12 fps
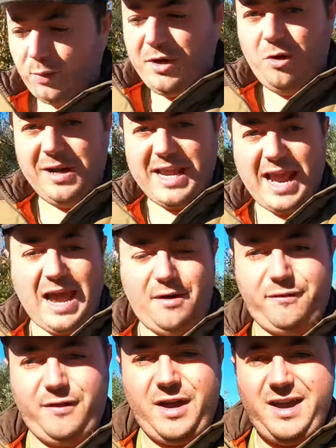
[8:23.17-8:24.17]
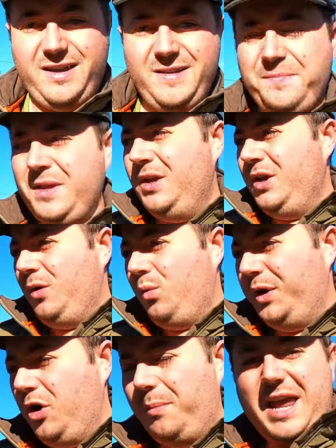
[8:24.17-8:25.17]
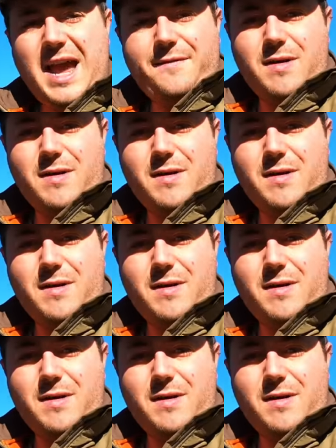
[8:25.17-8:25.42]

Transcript: We normally have around